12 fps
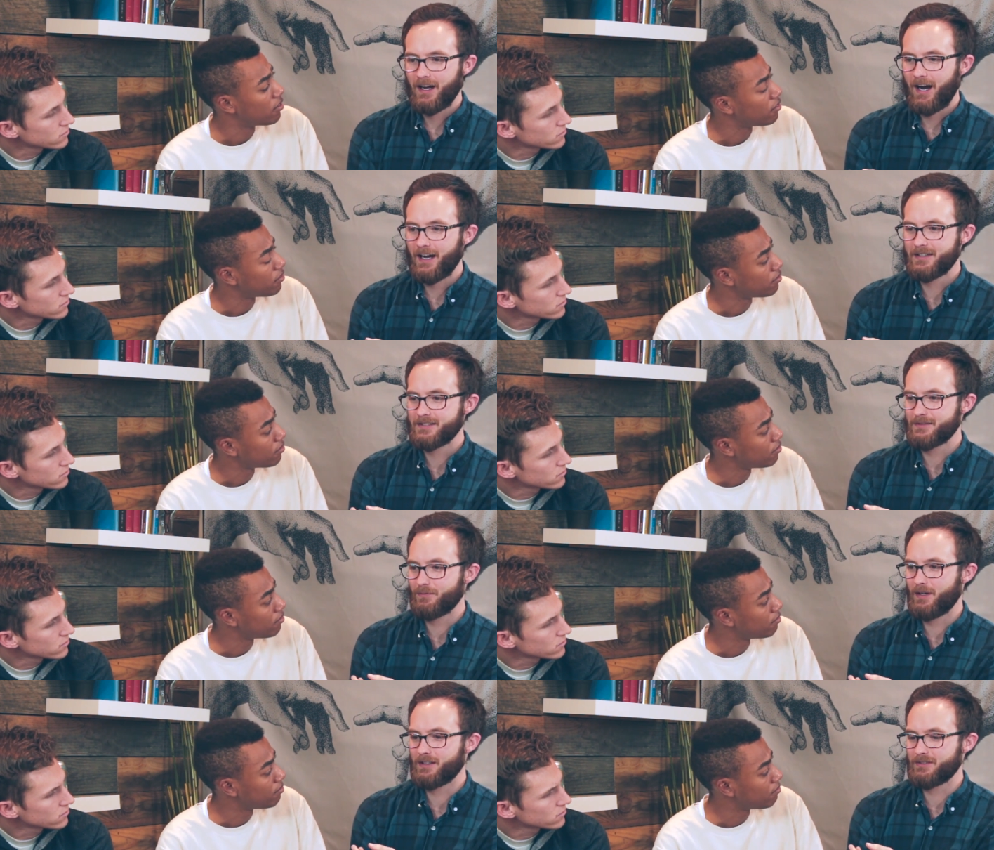Speaker 1: I
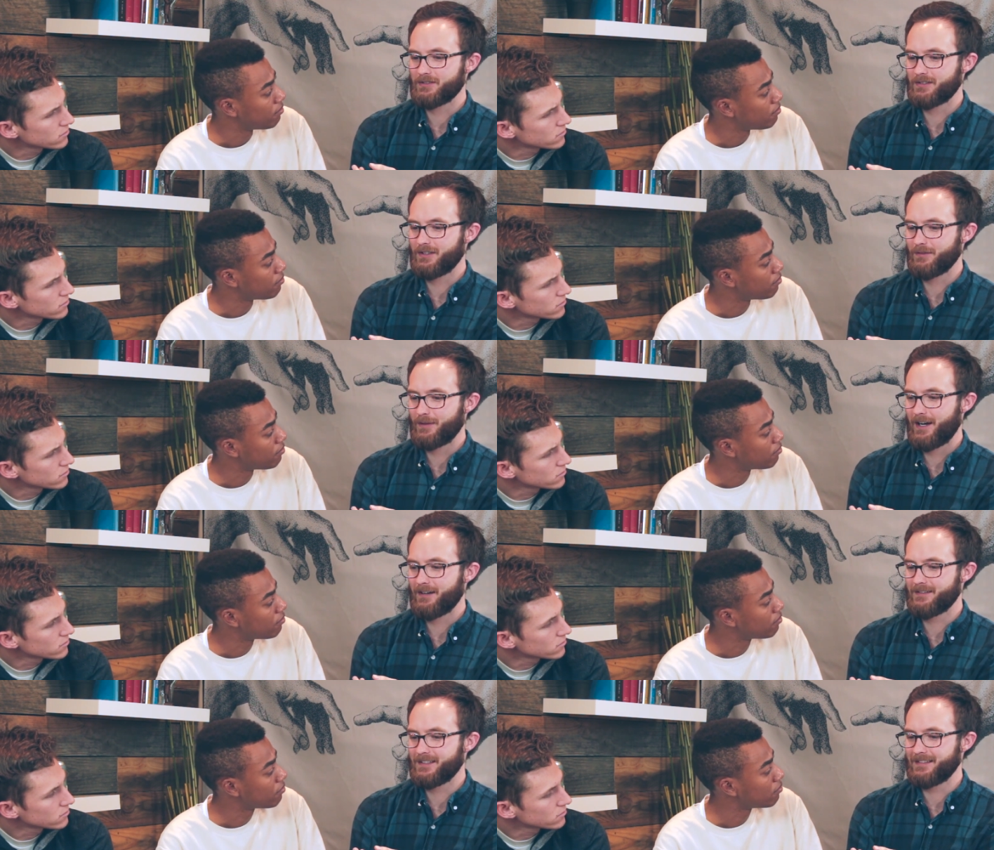just want to go
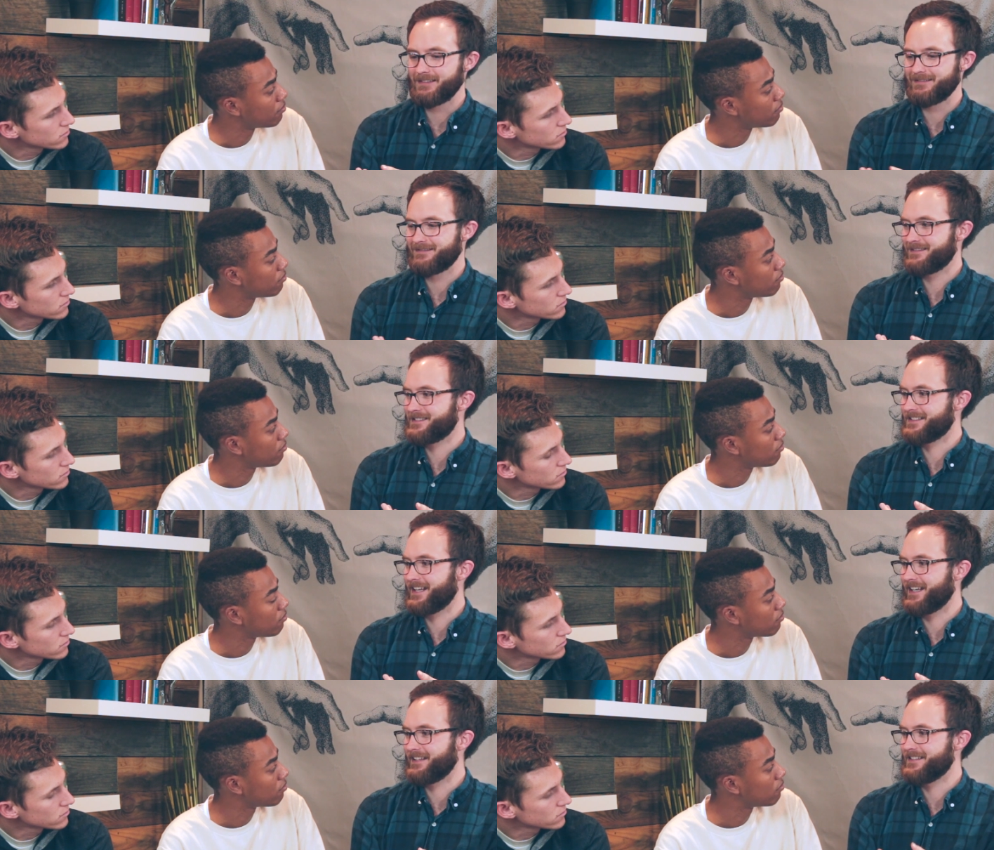around and
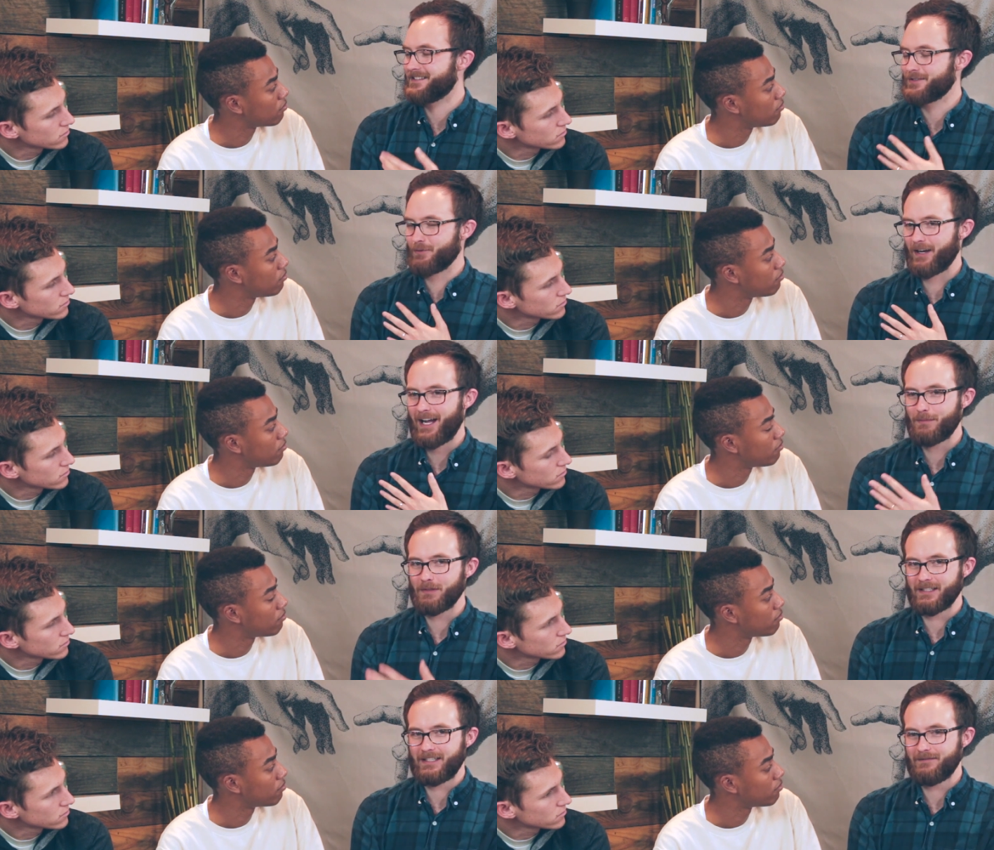say this is what I
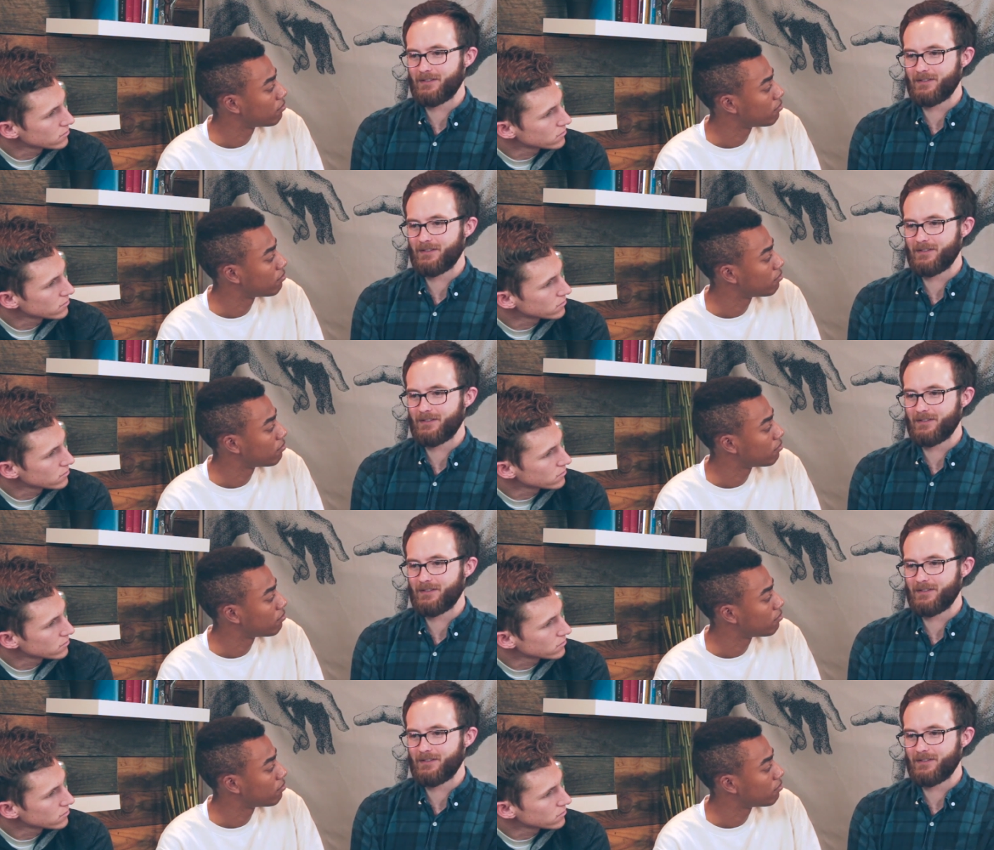believe.